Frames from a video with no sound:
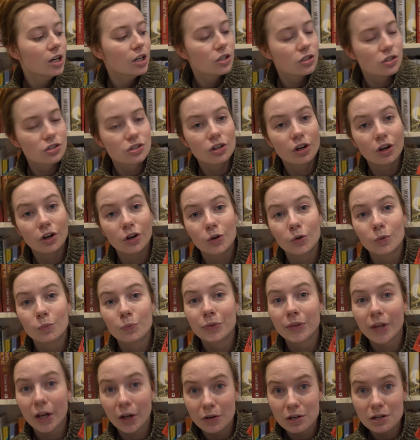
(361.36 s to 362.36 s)
So
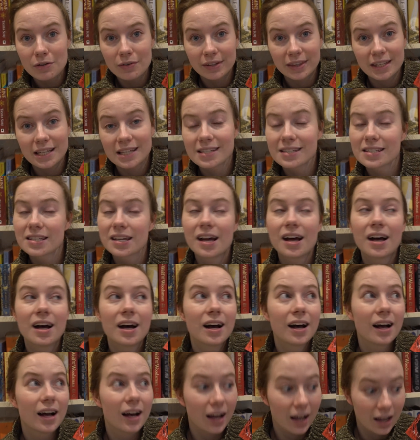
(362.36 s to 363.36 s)
I only read this.
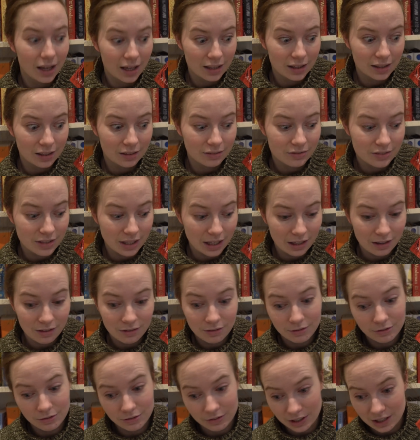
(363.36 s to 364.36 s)
I loved it.
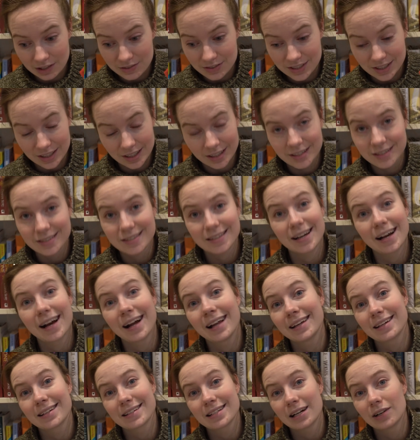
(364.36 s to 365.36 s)
5 stars,
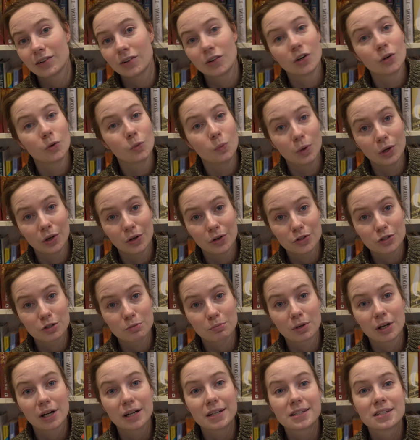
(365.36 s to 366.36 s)
Alex Harrow, we're not
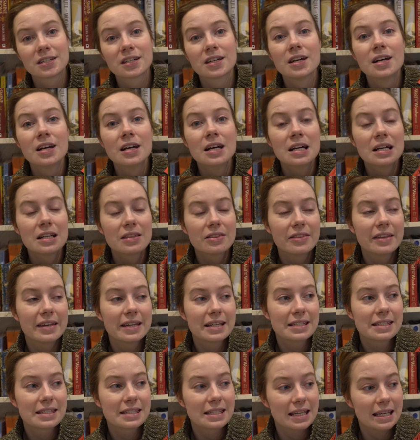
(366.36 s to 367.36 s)
surprised.
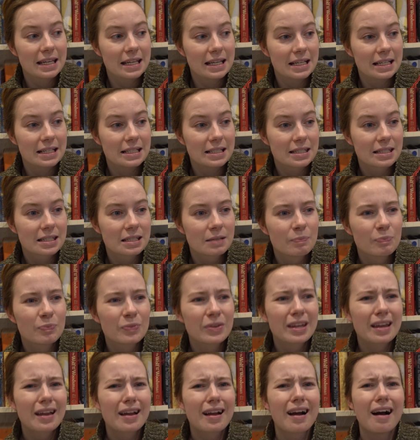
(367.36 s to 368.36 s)
This is
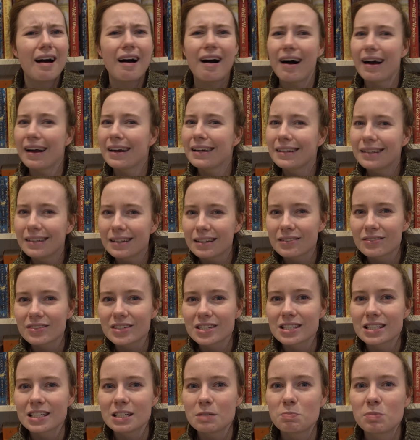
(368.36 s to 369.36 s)
kind of a
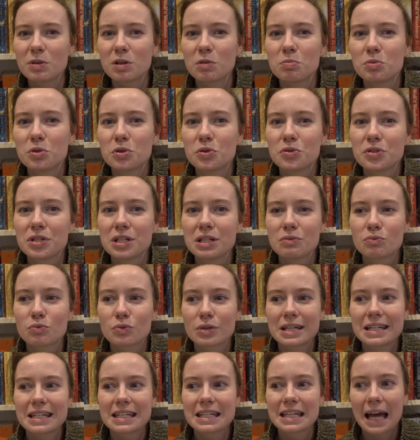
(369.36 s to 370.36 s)
Sleeping Beauty
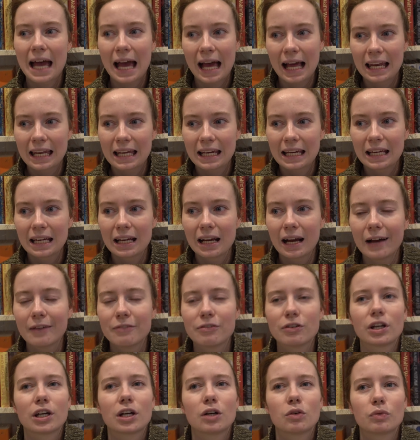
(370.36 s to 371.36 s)
retelling. I
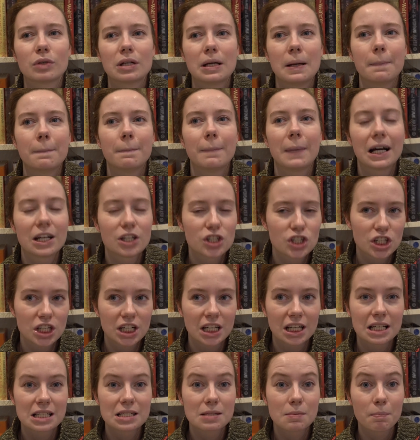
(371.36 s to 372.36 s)
feel like a
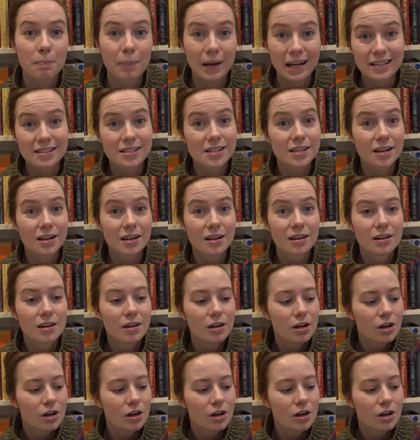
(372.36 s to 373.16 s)
reimagining is a better